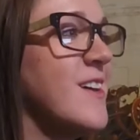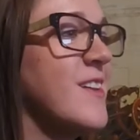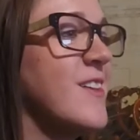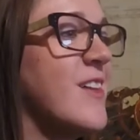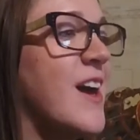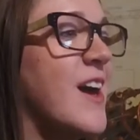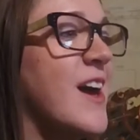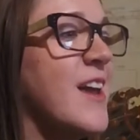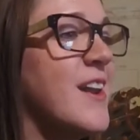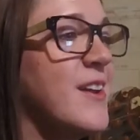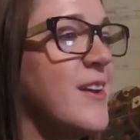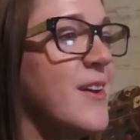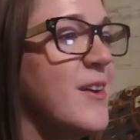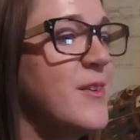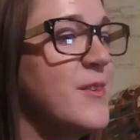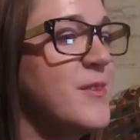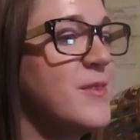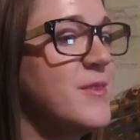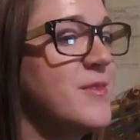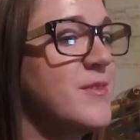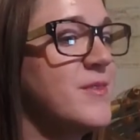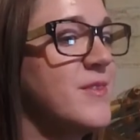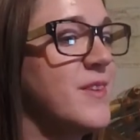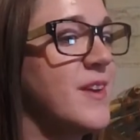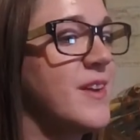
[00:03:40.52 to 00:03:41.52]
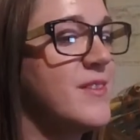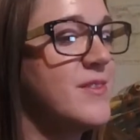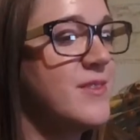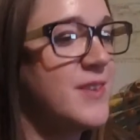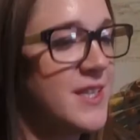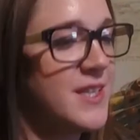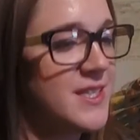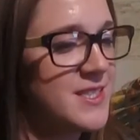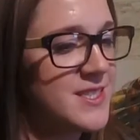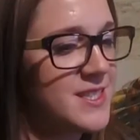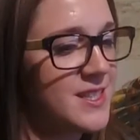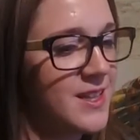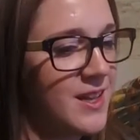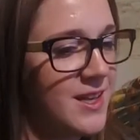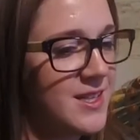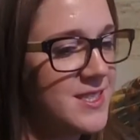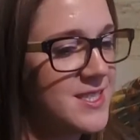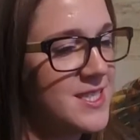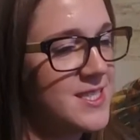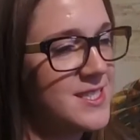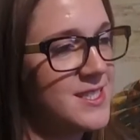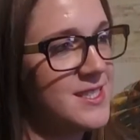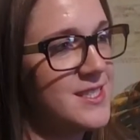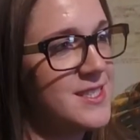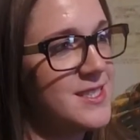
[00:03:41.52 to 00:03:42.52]
a lot of advanced
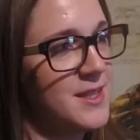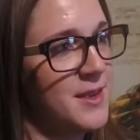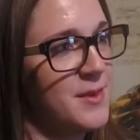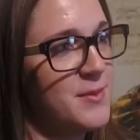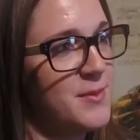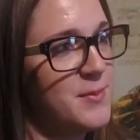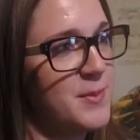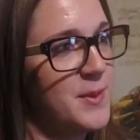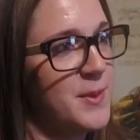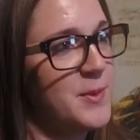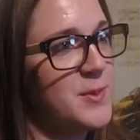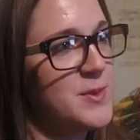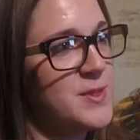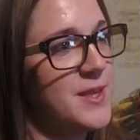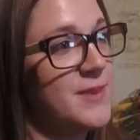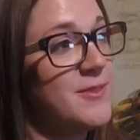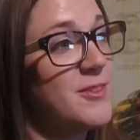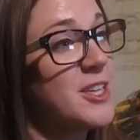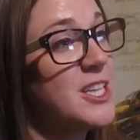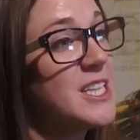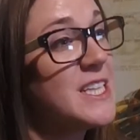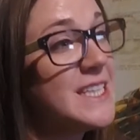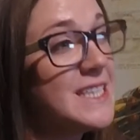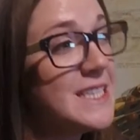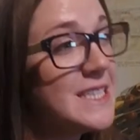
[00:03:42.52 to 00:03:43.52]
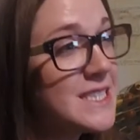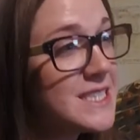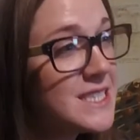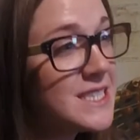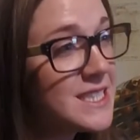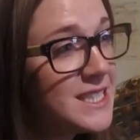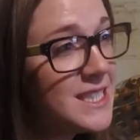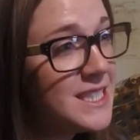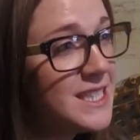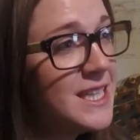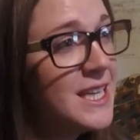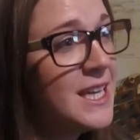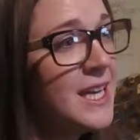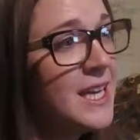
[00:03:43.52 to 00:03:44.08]
classes and stuff, but it was never easy.